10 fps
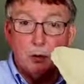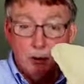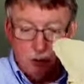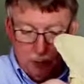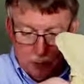
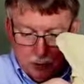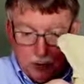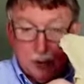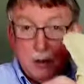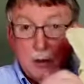position,
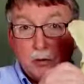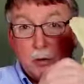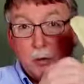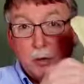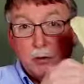the knee is
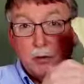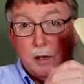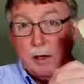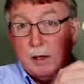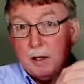going
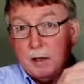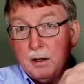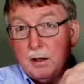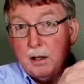straight ahead,